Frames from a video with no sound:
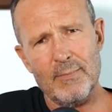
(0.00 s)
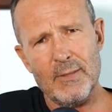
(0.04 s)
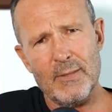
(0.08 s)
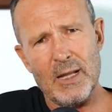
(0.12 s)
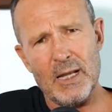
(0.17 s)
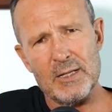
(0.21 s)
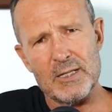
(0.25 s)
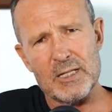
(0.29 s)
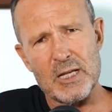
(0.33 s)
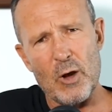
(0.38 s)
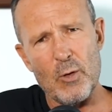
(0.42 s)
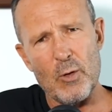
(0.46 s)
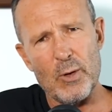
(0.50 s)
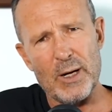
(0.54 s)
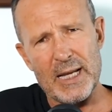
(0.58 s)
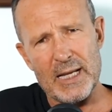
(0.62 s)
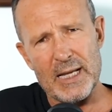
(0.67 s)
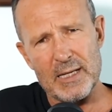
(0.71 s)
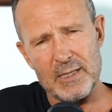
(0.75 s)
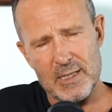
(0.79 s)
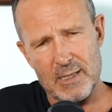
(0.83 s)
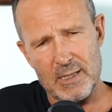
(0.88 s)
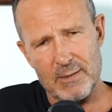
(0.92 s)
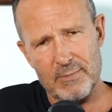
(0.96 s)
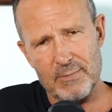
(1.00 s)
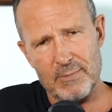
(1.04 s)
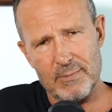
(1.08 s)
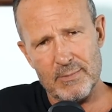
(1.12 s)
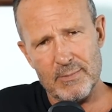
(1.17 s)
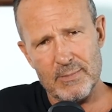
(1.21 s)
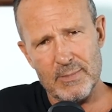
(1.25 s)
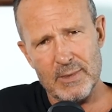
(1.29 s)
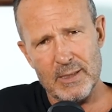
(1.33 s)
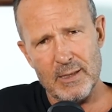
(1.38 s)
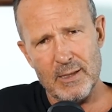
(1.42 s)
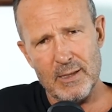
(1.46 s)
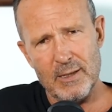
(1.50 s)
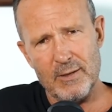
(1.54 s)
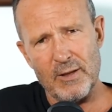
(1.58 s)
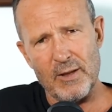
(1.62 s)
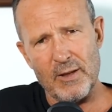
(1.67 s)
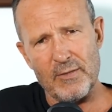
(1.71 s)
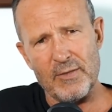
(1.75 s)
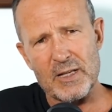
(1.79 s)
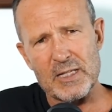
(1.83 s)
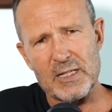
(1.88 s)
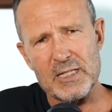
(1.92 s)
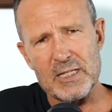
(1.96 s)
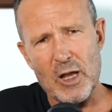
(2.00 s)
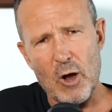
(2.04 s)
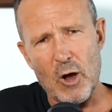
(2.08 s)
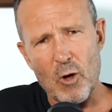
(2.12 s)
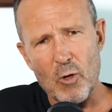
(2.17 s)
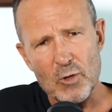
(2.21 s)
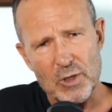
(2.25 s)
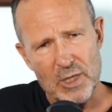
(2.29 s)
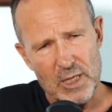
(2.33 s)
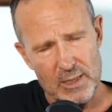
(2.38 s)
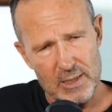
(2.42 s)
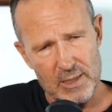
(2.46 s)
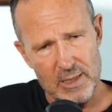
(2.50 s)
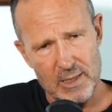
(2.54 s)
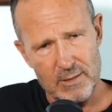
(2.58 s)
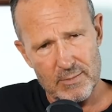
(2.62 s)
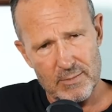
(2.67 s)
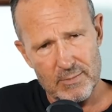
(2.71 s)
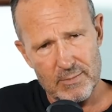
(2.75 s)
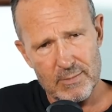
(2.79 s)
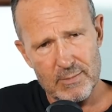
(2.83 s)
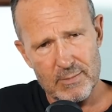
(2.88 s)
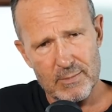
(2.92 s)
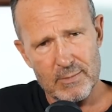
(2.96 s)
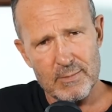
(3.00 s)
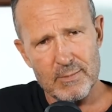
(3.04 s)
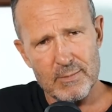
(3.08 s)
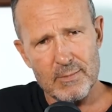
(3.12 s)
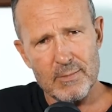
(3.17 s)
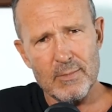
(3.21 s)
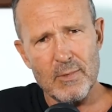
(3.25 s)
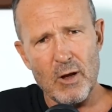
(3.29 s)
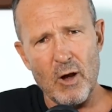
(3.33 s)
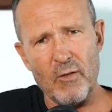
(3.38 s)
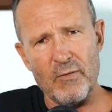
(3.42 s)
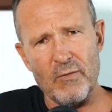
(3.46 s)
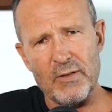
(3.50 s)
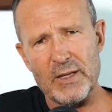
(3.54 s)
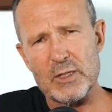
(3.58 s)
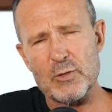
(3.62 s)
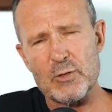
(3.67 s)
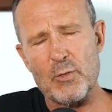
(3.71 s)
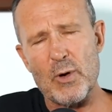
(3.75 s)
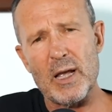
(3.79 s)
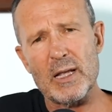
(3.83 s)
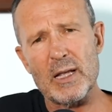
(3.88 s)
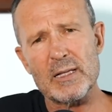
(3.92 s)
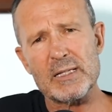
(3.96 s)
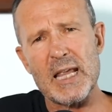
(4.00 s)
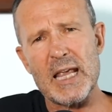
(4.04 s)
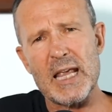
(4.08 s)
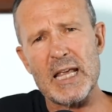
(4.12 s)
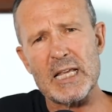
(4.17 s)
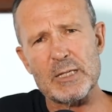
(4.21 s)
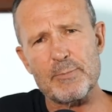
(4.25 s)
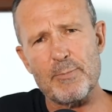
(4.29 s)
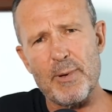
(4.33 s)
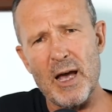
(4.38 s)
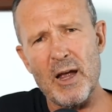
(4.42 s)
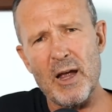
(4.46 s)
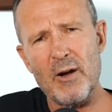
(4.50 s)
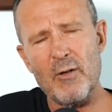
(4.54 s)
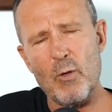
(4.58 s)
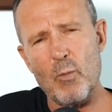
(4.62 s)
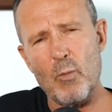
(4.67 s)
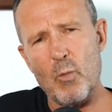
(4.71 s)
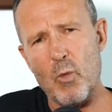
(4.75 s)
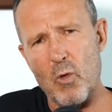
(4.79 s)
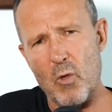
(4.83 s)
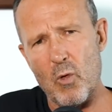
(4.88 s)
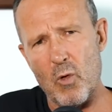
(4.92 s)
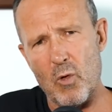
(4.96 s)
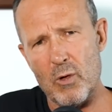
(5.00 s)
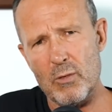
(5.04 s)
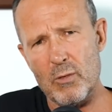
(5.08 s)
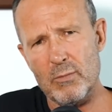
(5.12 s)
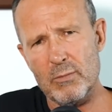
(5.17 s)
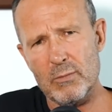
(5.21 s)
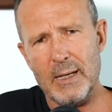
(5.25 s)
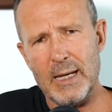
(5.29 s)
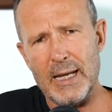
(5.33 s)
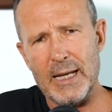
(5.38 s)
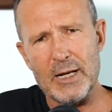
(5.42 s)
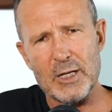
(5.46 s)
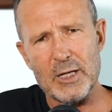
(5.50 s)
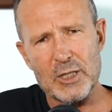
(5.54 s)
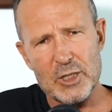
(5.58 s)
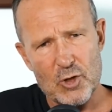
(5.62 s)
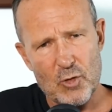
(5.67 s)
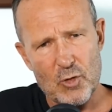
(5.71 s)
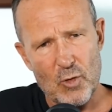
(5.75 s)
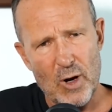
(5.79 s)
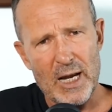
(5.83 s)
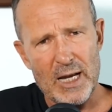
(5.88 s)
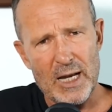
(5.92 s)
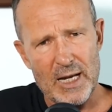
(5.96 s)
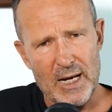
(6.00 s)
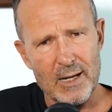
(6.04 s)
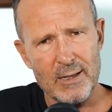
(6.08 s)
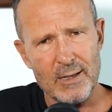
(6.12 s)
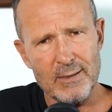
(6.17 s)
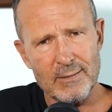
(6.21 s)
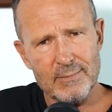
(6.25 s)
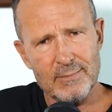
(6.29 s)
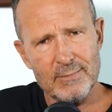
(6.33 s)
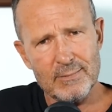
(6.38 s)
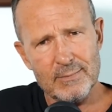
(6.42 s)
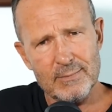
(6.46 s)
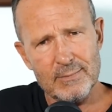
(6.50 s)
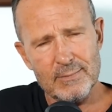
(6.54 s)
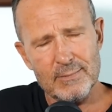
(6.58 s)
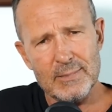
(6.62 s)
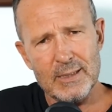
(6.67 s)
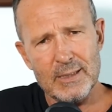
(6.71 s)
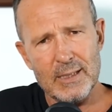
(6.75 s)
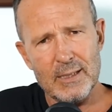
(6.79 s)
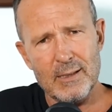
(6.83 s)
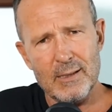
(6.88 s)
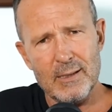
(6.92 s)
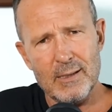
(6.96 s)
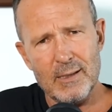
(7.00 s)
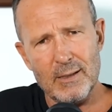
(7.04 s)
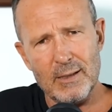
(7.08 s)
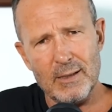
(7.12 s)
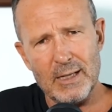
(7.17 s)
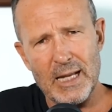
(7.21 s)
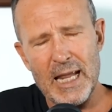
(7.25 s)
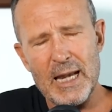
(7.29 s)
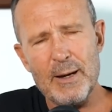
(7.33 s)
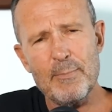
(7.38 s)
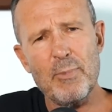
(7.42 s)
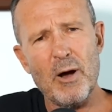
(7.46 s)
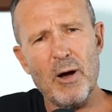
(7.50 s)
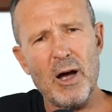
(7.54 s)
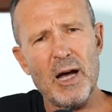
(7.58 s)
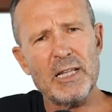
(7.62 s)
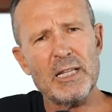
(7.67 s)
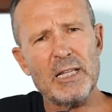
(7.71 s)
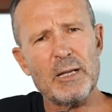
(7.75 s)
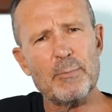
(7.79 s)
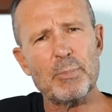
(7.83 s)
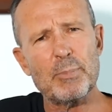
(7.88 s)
And so it is that the soldiers of Israel's Hasbara war in Australia, led by the